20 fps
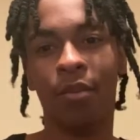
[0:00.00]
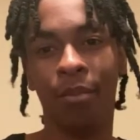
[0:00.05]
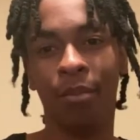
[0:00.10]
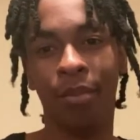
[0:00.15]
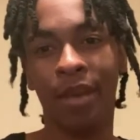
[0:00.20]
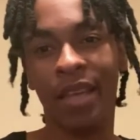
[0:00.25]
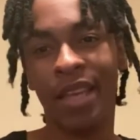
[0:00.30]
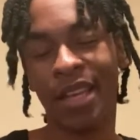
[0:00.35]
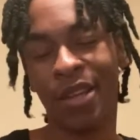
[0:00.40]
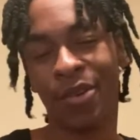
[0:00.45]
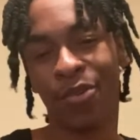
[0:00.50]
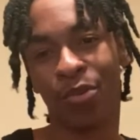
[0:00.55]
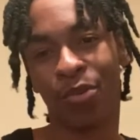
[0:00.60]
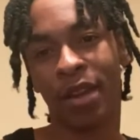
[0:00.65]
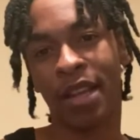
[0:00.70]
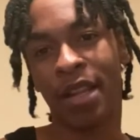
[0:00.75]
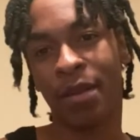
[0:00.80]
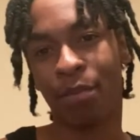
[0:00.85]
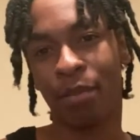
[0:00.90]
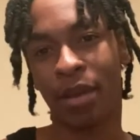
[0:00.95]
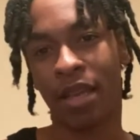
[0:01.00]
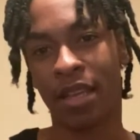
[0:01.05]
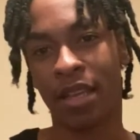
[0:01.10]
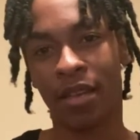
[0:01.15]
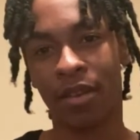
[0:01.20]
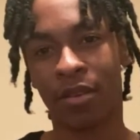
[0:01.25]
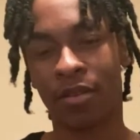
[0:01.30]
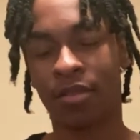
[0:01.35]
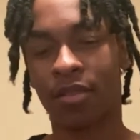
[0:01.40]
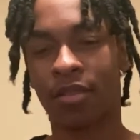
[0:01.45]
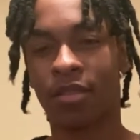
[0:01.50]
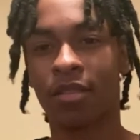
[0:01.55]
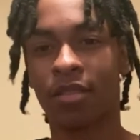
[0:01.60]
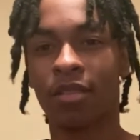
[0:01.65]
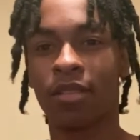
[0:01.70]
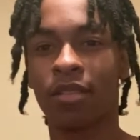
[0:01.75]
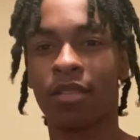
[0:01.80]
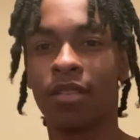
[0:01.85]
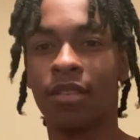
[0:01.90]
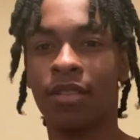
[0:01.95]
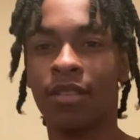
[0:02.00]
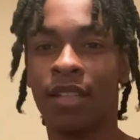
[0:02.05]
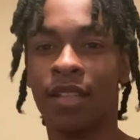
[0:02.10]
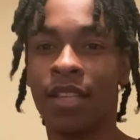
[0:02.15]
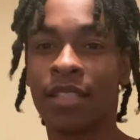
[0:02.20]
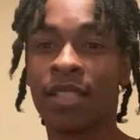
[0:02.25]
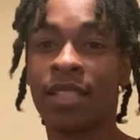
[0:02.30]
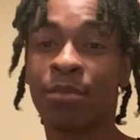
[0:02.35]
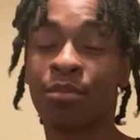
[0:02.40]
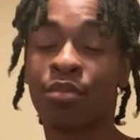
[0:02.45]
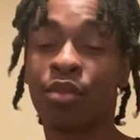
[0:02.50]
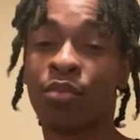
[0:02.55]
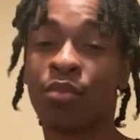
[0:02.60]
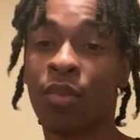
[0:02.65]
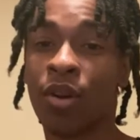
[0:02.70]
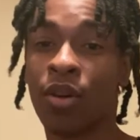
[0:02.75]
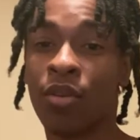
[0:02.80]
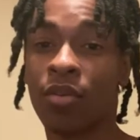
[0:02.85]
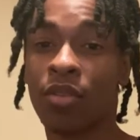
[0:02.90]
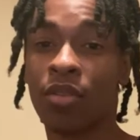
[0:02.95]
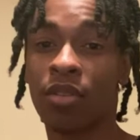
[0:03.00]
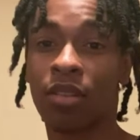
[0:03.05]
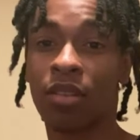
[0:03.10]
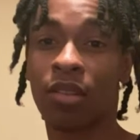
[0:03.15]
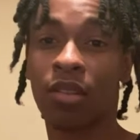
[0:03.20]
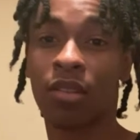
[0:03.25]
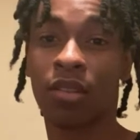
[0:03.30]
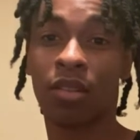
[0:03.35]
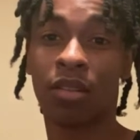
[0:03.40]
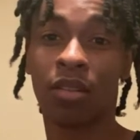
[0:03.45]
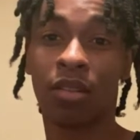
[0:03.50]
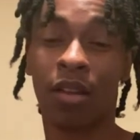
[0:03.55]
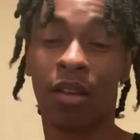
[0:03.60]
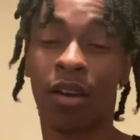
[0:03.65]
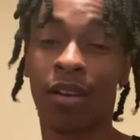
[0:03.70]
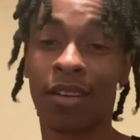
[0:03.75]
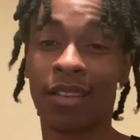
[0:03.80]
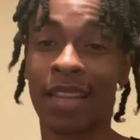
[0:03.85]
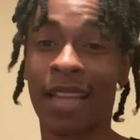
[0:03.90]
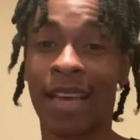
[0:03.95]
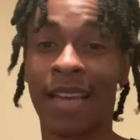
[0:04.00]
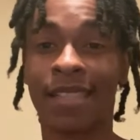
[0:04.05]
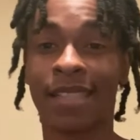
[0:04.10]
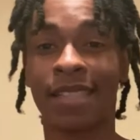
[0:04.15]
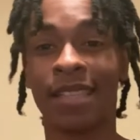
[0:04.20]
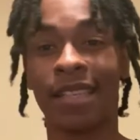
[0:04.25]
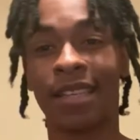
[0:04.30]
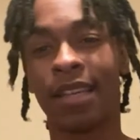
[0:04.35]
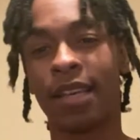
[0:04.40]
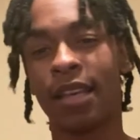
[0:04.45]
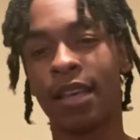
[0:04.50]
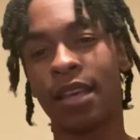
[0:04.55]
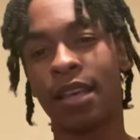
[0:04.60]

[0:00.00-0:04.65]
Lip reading: being red pill doesn't promote long-lasting,